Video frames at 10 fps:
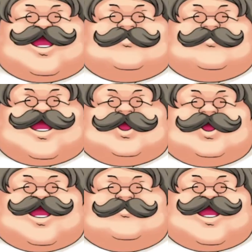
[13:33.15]
But
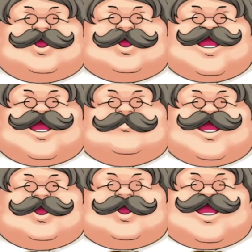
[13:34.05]
for what I
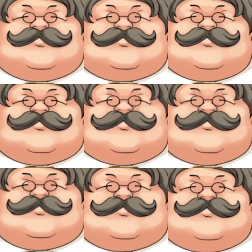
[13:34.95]
saw today, trial,
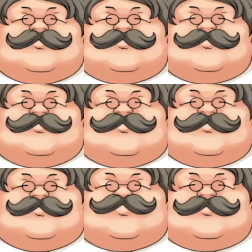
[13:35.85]
Edgeworth should be
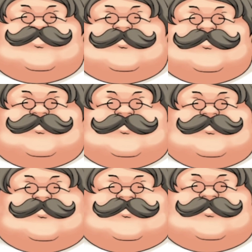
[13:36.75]
fine, right?
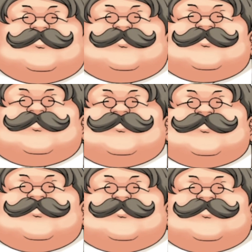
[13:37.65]

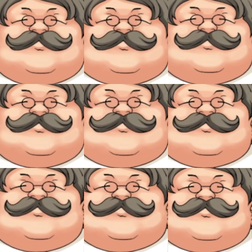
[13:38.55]
Well, I'm not sure
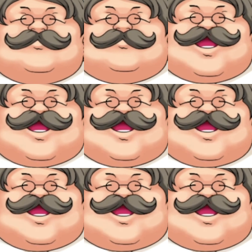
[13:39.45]
about that.